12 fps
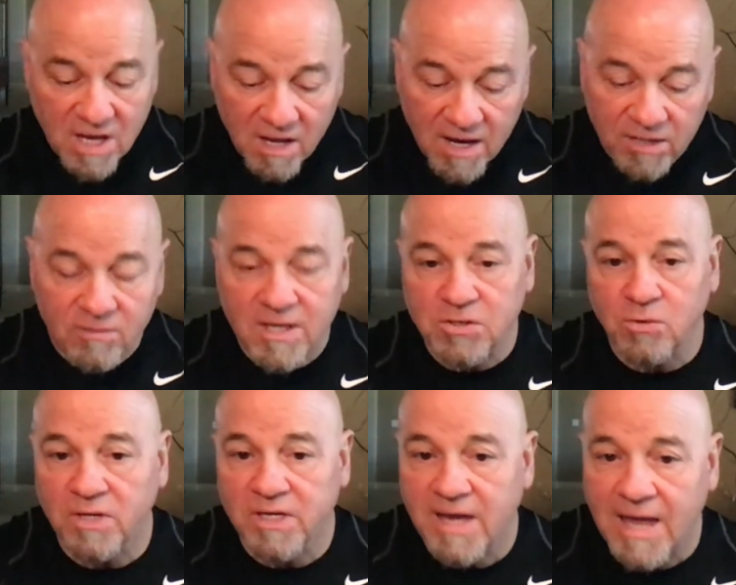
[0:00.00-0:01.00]
I know that's
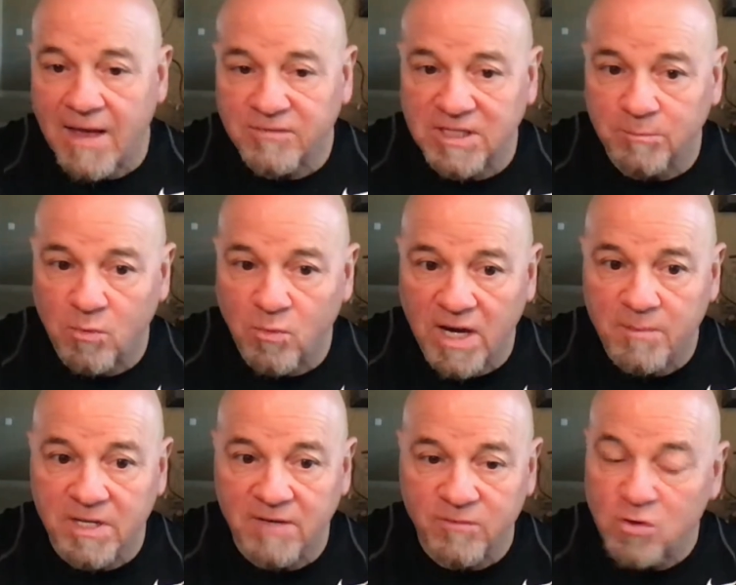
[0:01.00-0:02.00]
only a half step away,
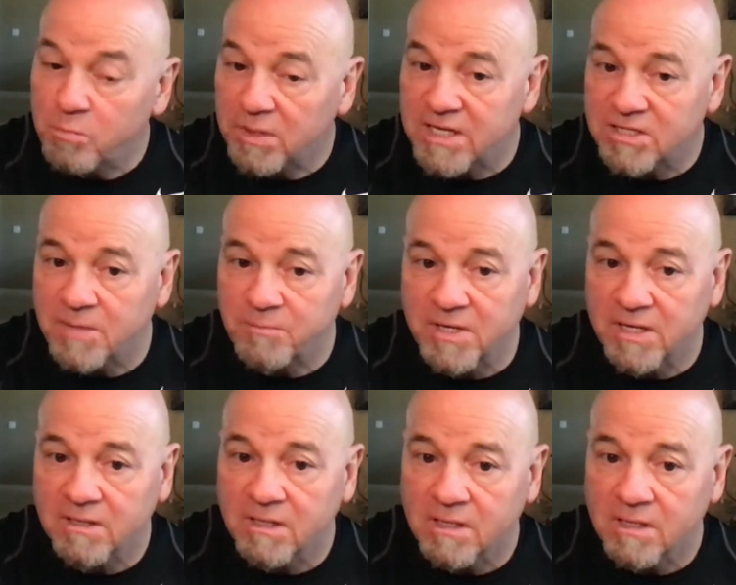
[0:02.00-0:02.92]
but if you play something